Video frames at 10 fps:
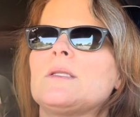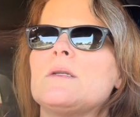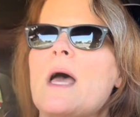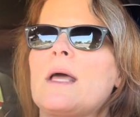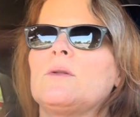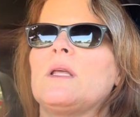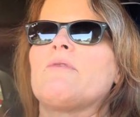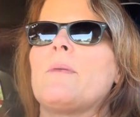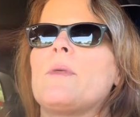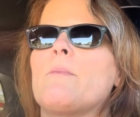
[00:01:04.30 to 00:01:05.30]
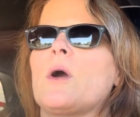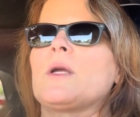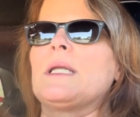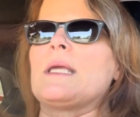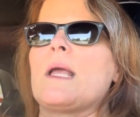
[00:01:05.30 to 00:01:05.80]
not only from the
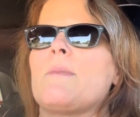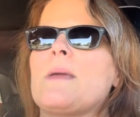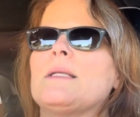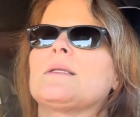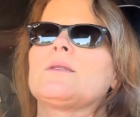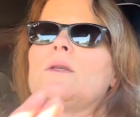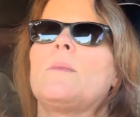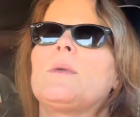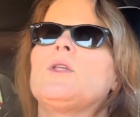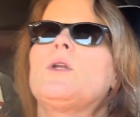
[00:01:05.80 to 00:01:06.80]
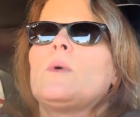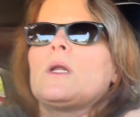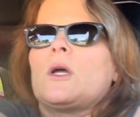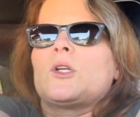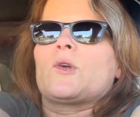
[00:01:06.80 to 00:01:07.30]
marketing campaigns, because you don't
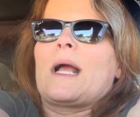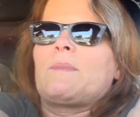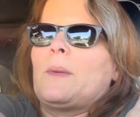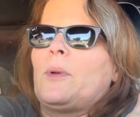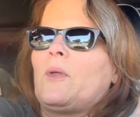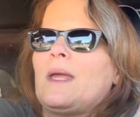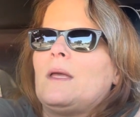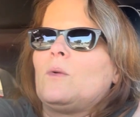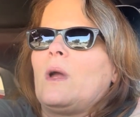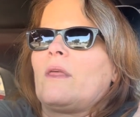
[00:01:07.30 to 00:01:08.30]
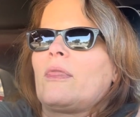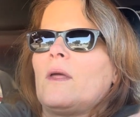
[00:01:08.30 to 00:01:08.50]
want to attract people in with